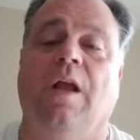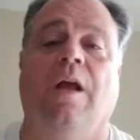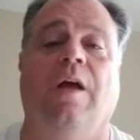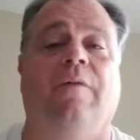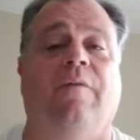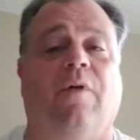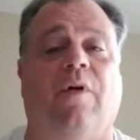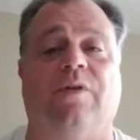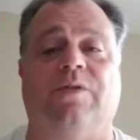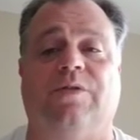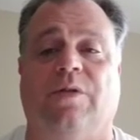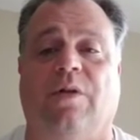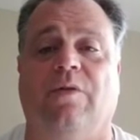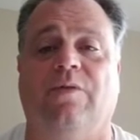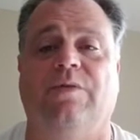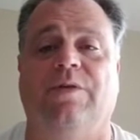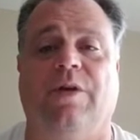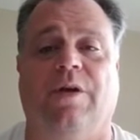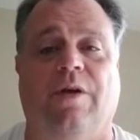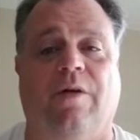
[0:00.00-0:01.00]
far as
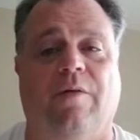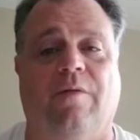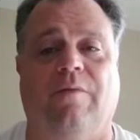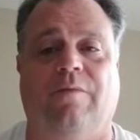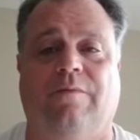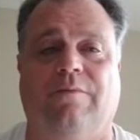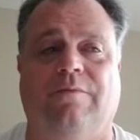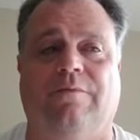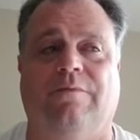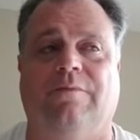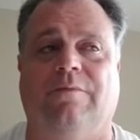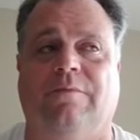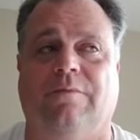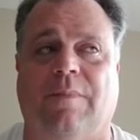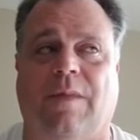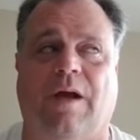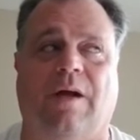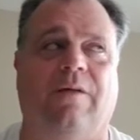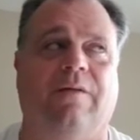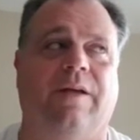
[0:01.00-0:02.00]
loads go,
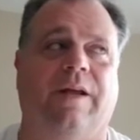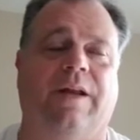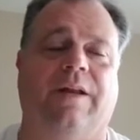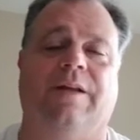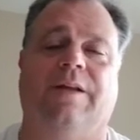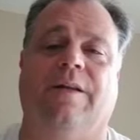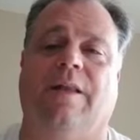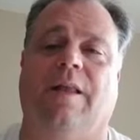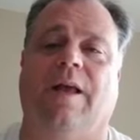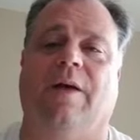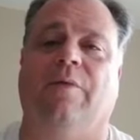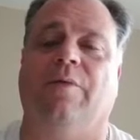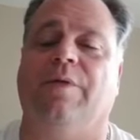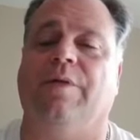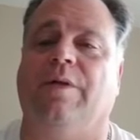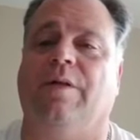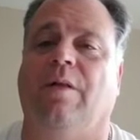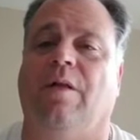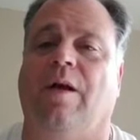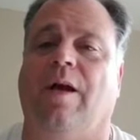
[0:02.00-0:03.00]
I'll get into that with a
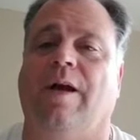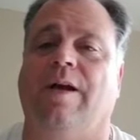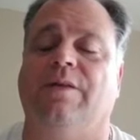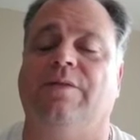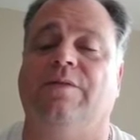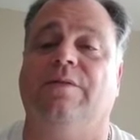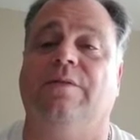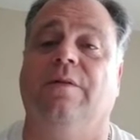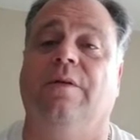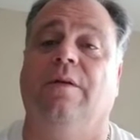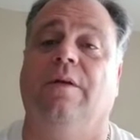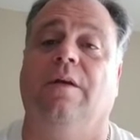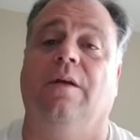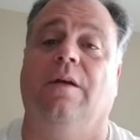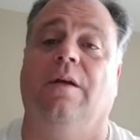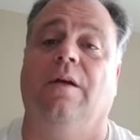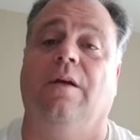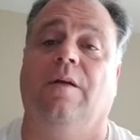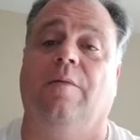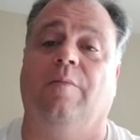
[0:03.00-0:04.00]
class.
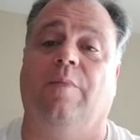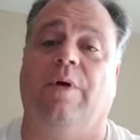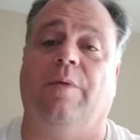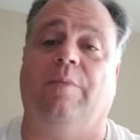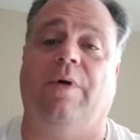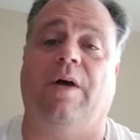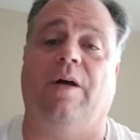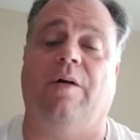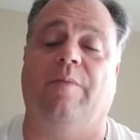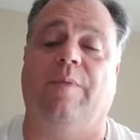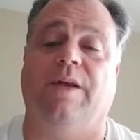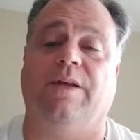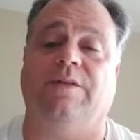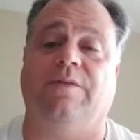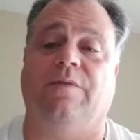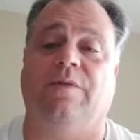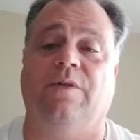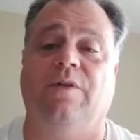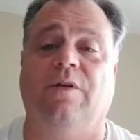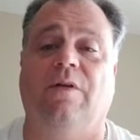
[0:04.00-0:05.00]
But by all means,
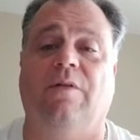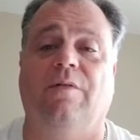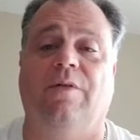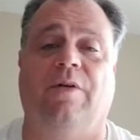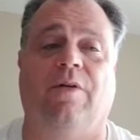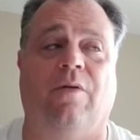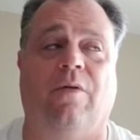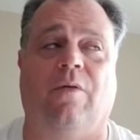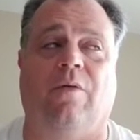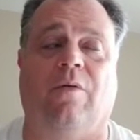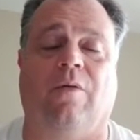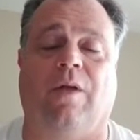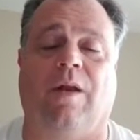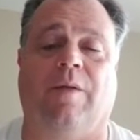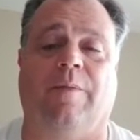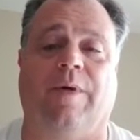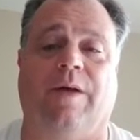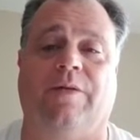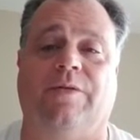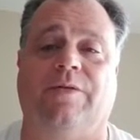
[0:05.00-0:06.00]
if you don't know a whole lot
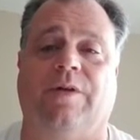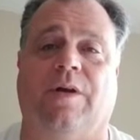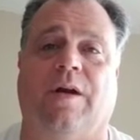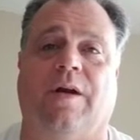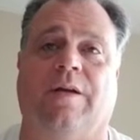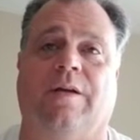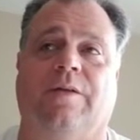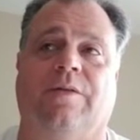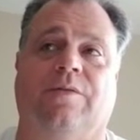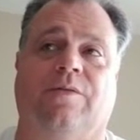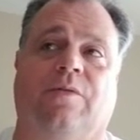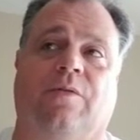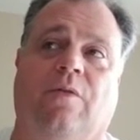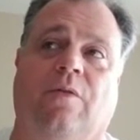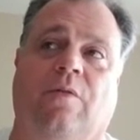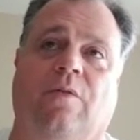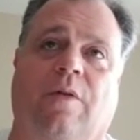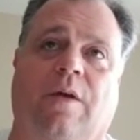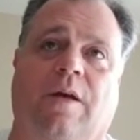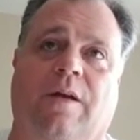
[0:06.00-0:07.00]
about shotguns, or a
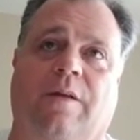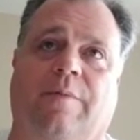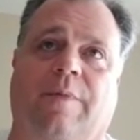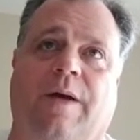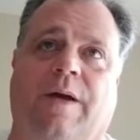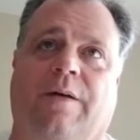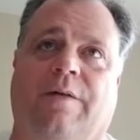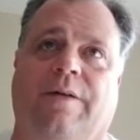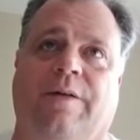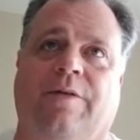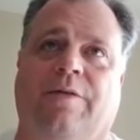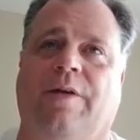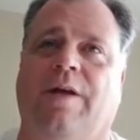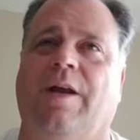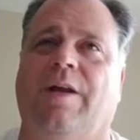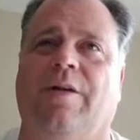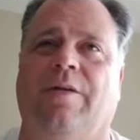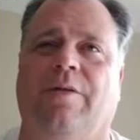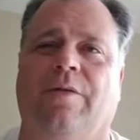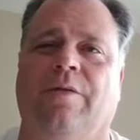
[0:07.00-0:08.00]
whole lot about, you're
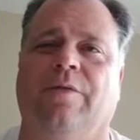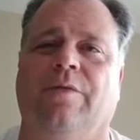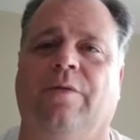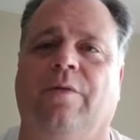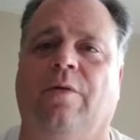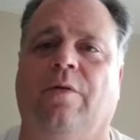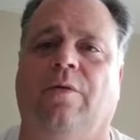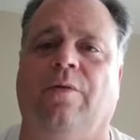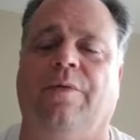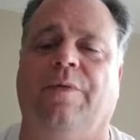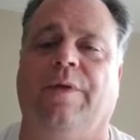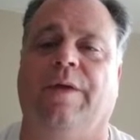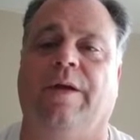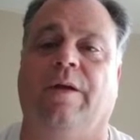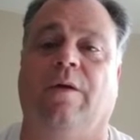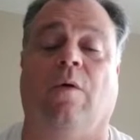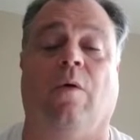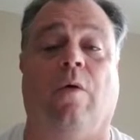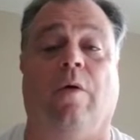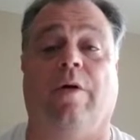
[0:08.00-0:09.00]
kind of new to the whole thing,
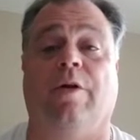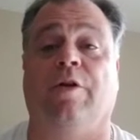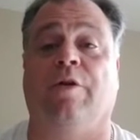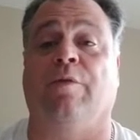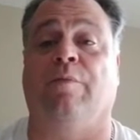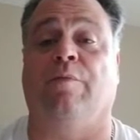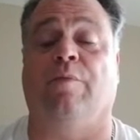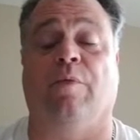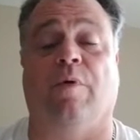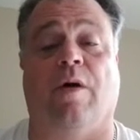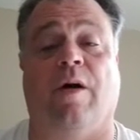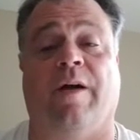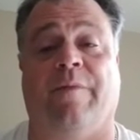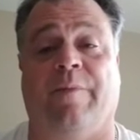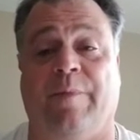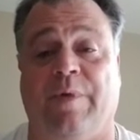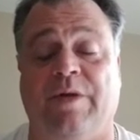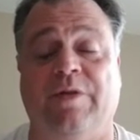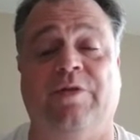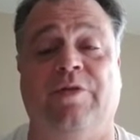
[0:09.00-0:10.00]
or
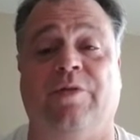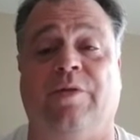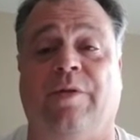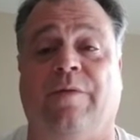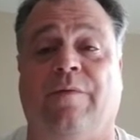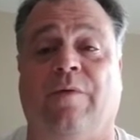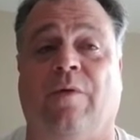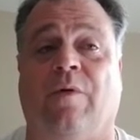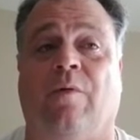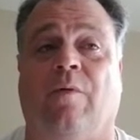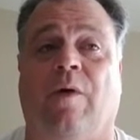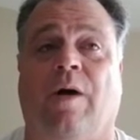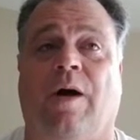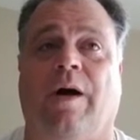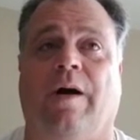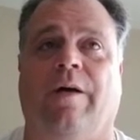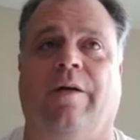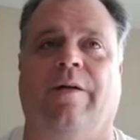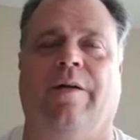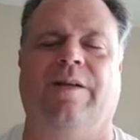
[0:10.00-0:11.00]
I've been shooting for a
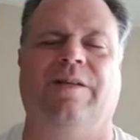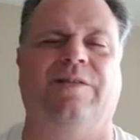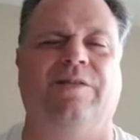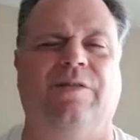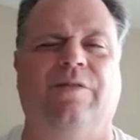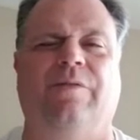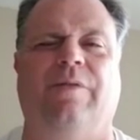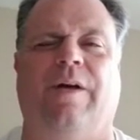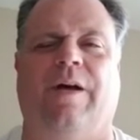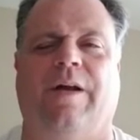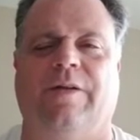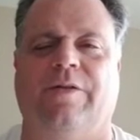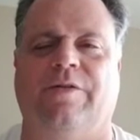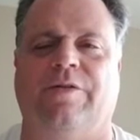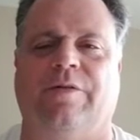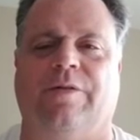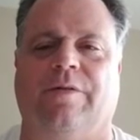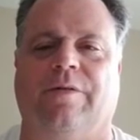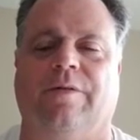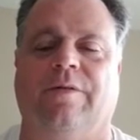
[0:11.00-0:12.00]
while and I'm still not
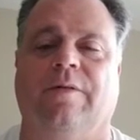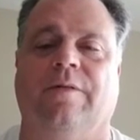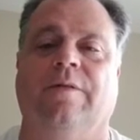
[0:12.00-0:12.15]
sure,